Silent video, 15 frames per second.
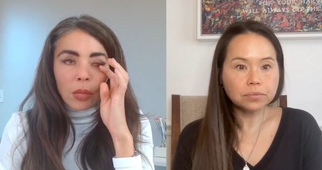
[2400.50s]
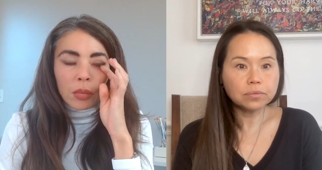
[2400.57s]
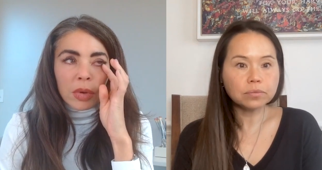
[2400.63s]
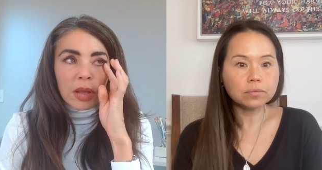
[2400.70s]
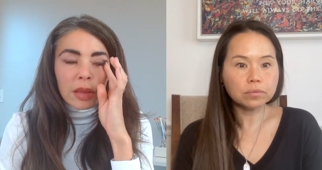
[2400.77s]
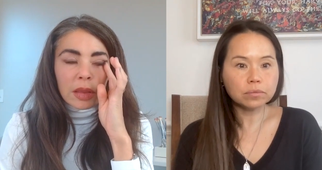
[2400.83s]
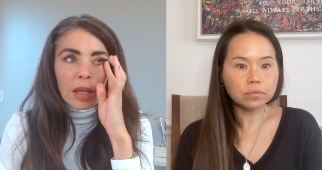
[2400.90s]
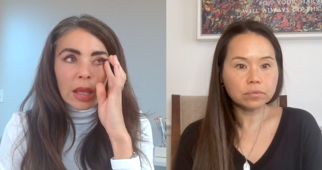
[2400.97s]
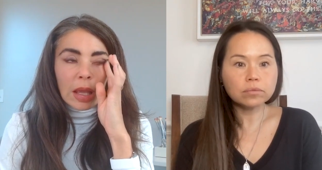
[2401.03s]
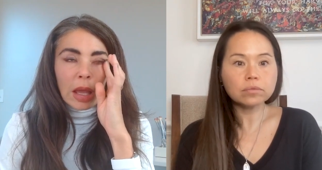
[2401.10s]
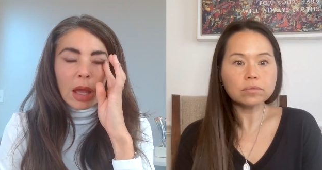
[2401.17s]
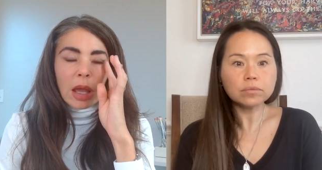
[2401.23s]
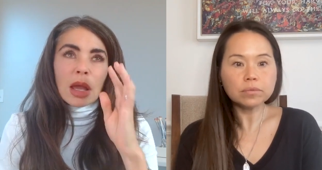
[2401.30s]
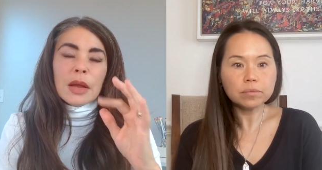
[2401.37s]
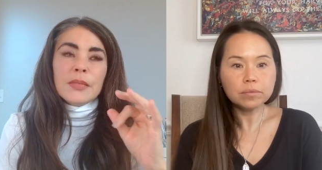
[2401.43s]
Speaker 1: really
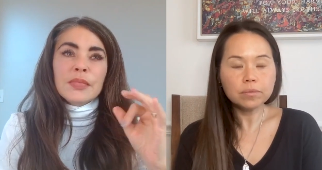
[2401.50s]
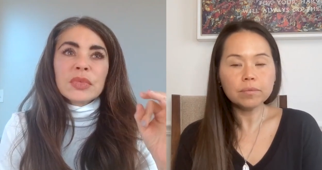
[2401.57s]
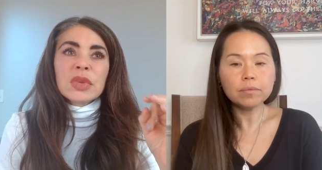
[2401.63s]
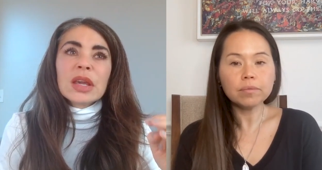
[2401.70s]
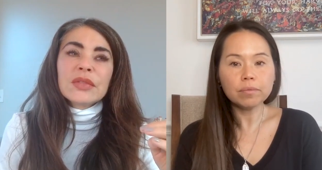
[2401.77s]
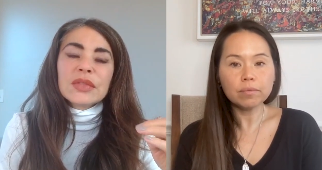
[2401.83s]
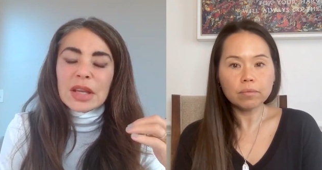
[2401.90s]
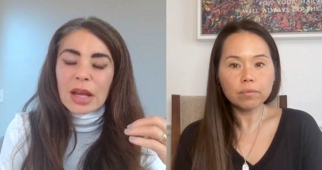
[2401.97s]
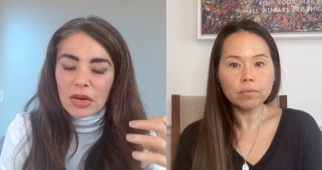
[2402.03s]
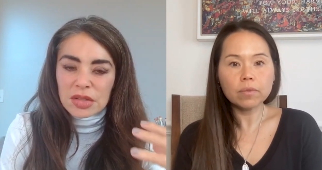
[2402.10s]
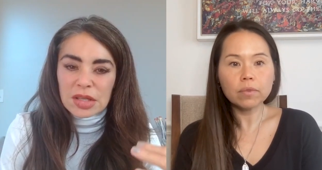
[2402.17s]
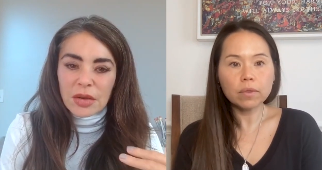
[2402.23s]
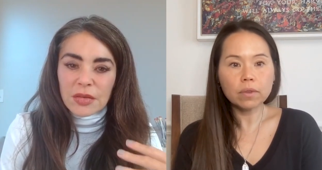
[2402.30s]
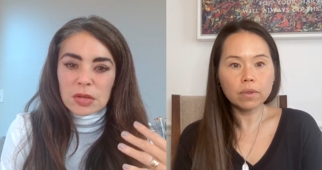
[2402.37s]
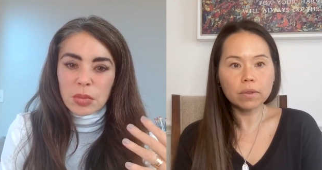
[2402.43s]
gifting
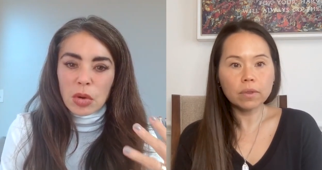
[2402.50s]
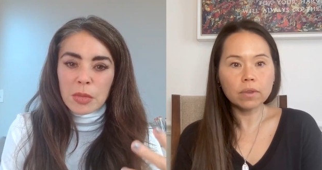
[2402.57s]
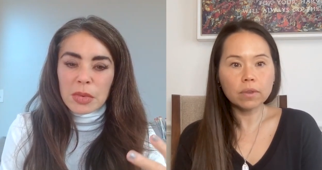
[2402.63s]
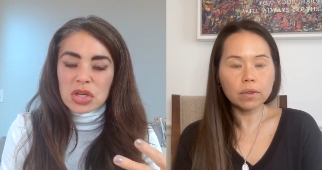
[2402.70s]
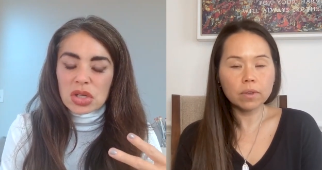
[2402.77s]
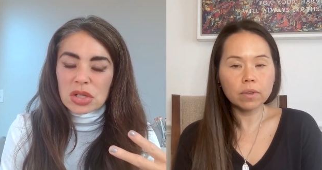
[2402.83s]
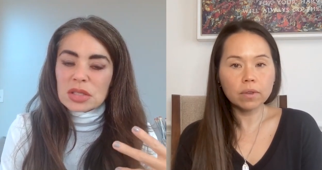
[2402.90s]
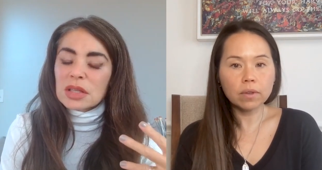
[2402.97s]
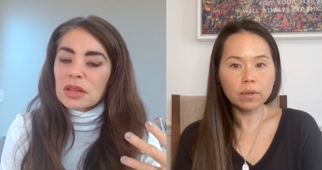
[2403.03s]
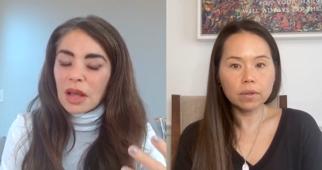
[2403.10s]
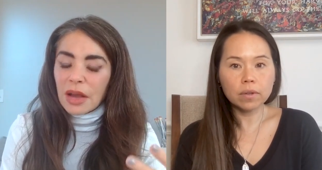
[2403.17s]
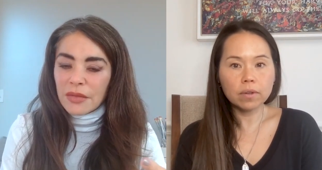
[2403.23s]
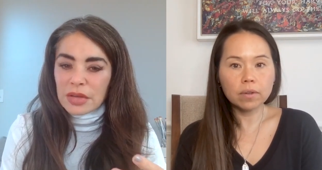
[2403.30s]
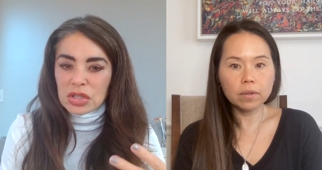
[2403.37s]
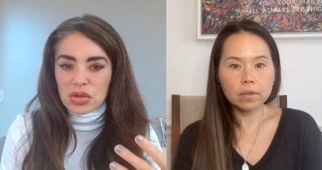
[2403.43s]
ourselves permission to
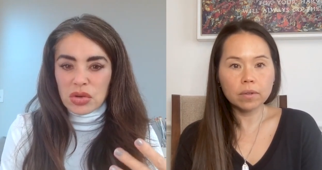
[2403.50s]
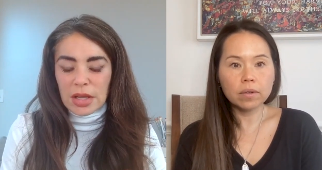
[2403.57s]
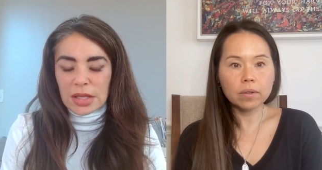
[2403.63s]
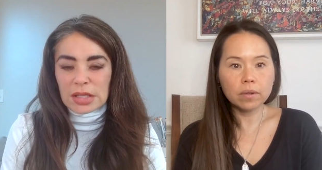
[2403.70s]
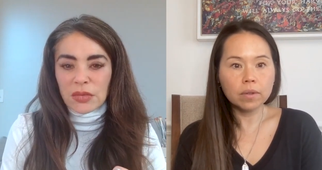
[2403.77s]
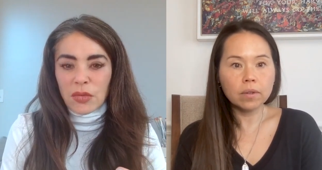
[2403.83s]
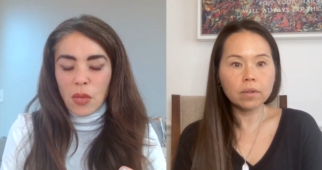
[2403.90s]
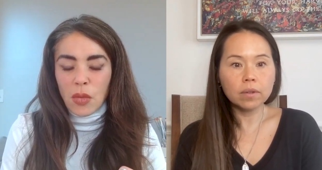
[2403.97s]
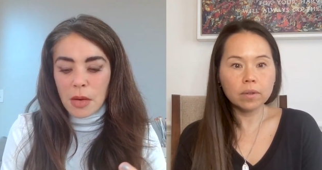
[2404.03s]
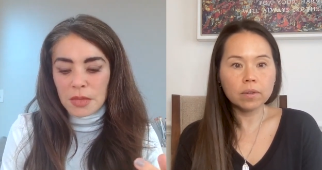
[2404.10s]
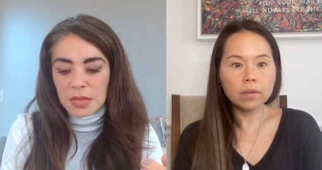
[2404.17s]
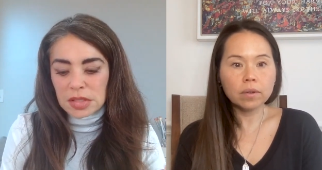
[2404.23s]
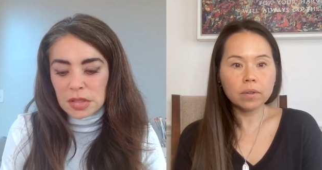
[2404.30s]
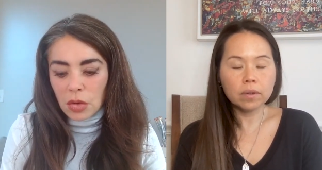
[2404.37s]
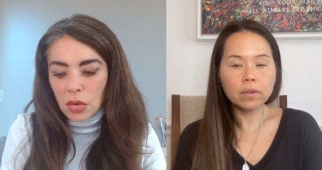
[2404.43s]
love and transform.
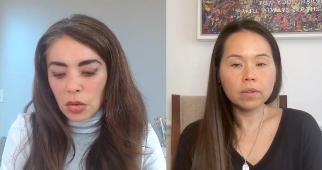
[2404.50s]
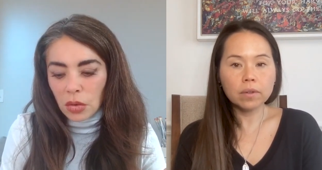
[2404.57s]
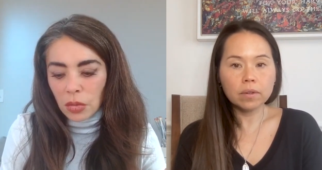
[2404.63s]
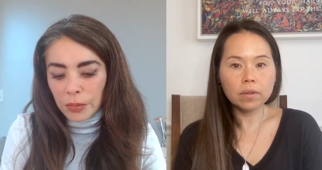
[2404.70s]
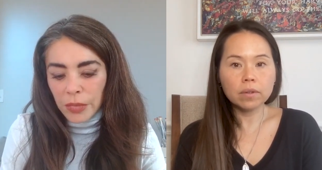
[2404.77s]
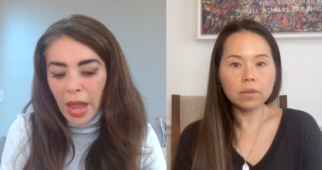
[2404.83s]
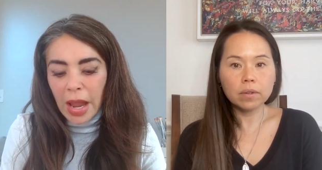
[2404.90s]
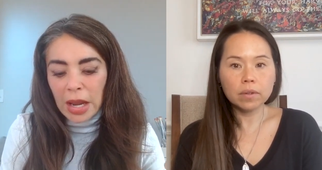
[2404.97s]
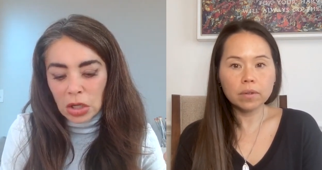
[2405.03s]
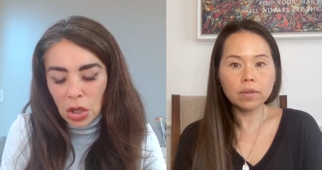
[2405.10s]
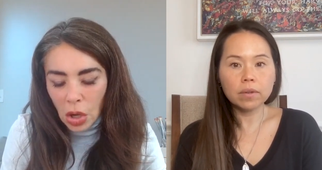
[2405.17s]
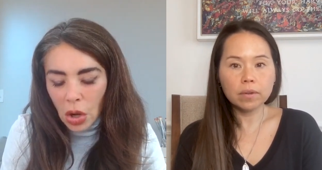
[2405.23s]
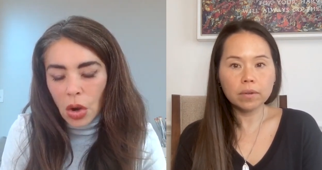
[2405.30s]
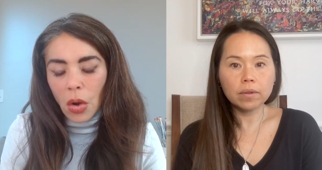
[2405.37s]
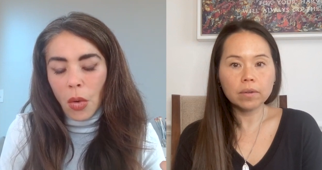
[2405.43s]
So I
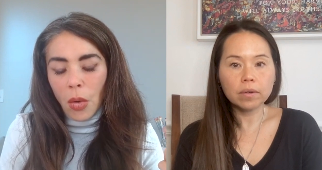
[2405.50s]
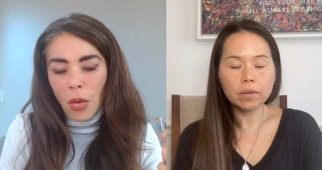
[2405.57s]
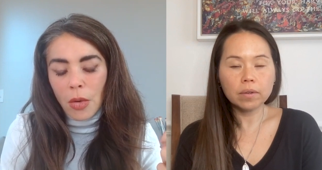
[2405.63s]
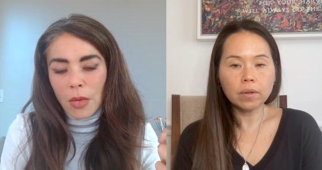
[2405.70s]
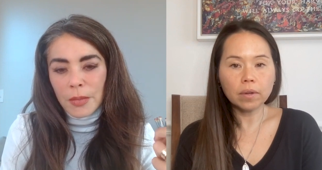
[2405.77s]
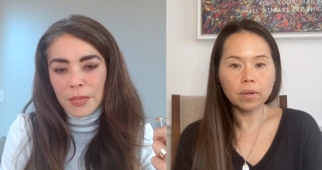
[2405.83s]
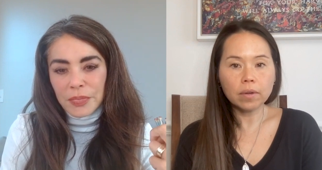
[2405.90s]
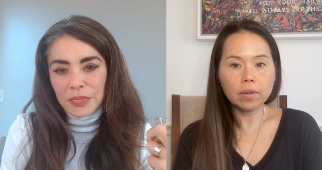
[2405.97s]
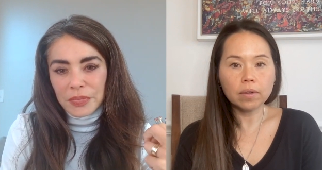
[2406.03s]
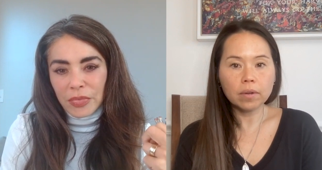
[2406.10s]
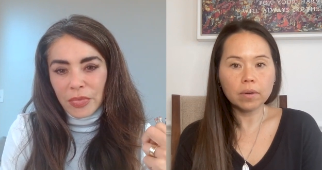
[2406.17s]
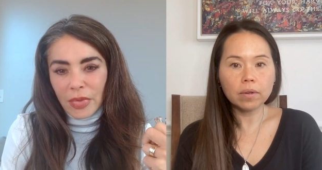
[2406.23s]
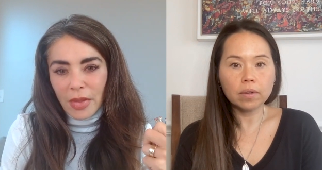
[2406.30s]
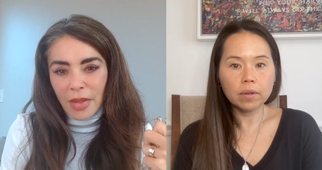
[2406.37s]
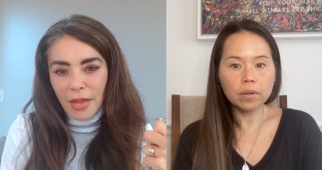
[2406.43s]
know
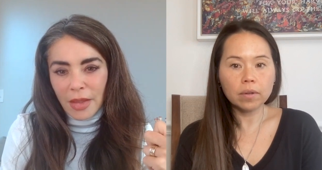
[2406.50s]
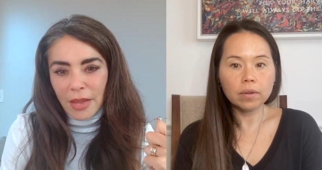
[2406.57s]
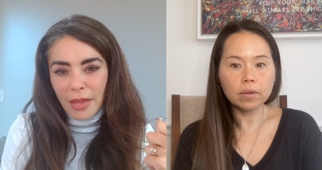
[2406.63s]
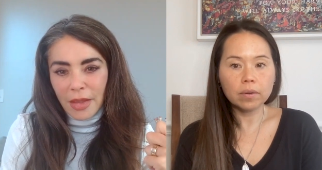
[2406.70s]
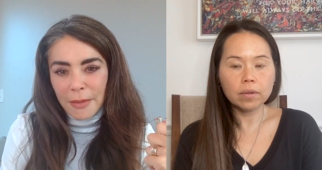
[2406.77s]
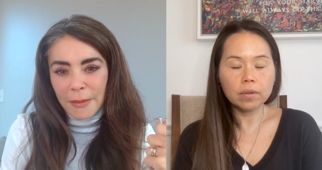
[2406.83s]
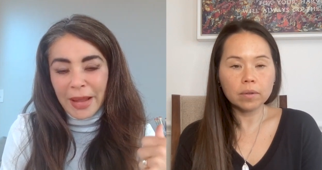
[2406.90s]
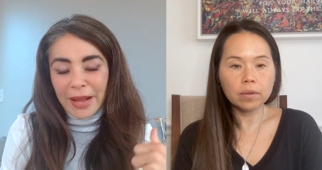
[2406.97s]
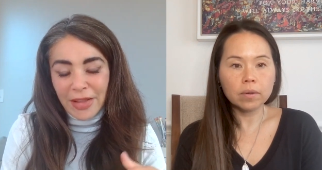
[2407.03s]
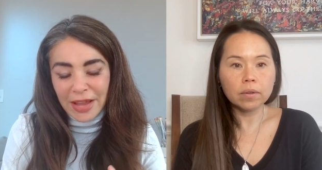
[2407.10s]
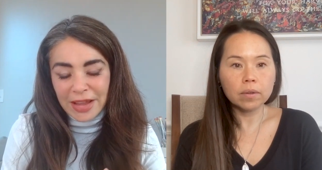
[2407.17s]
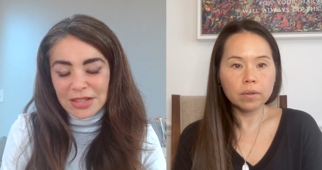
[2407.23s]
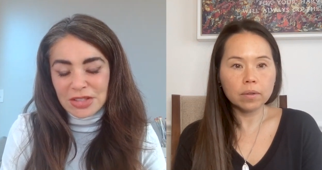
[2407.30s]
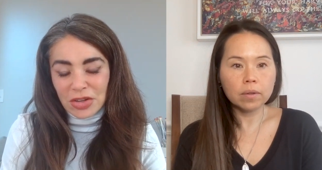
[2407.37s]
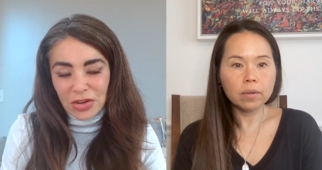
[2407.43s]
my
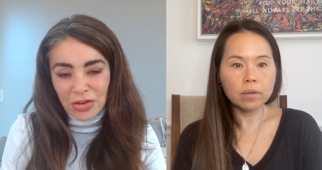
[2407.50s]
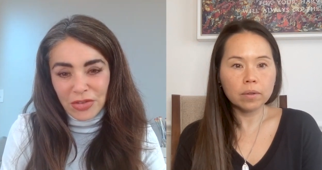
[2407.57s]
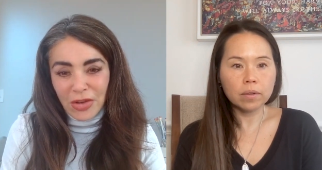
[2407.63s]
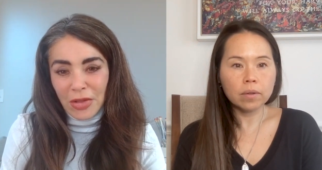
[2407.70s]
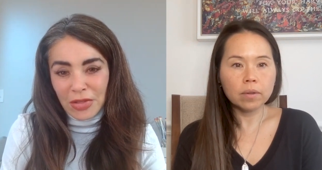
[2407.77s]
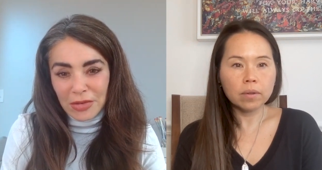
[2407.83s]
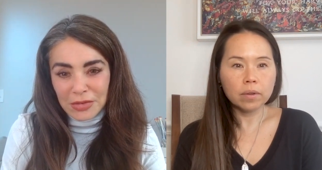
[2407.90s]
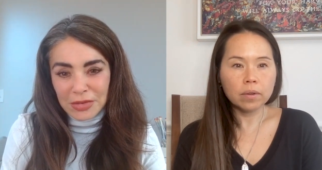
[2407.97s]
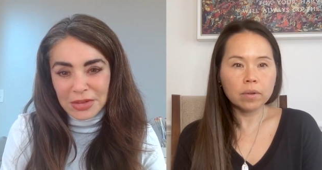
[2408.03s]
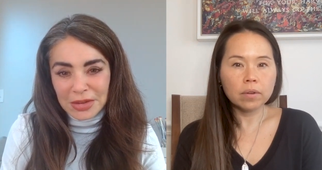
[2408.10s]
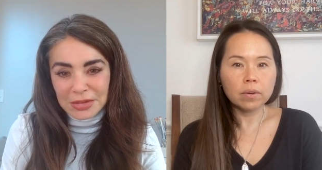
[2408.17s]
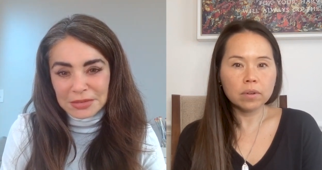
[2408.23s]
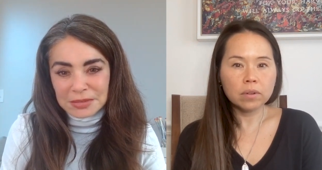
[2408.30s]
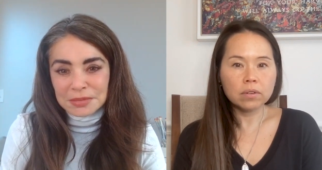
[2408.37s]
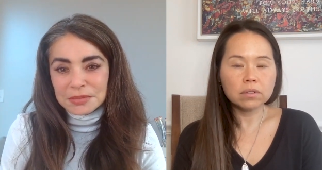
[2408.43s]
clients are going to fall in love with you.